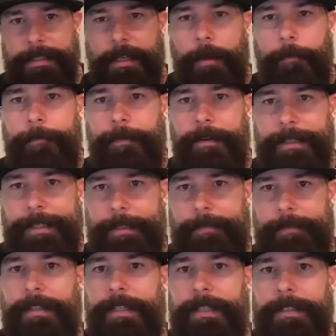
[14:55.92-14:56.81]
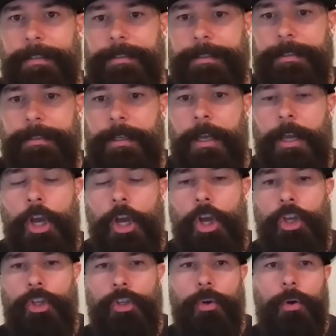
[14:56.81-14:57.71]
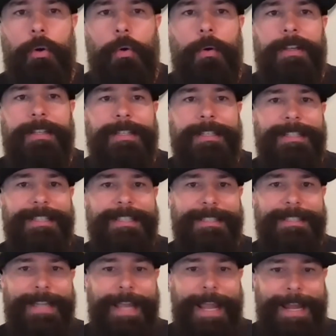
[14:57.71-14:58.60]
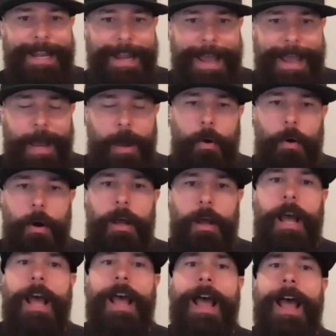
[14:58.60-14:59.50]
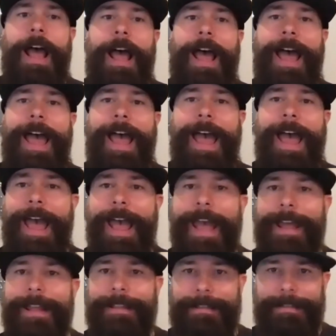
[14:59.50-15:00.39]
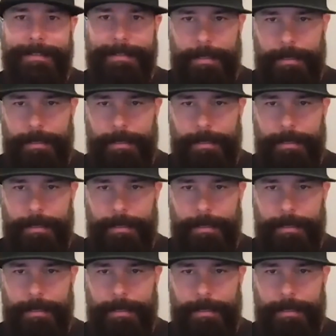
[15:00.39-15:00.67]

of forgiveness, you're going to stand out heads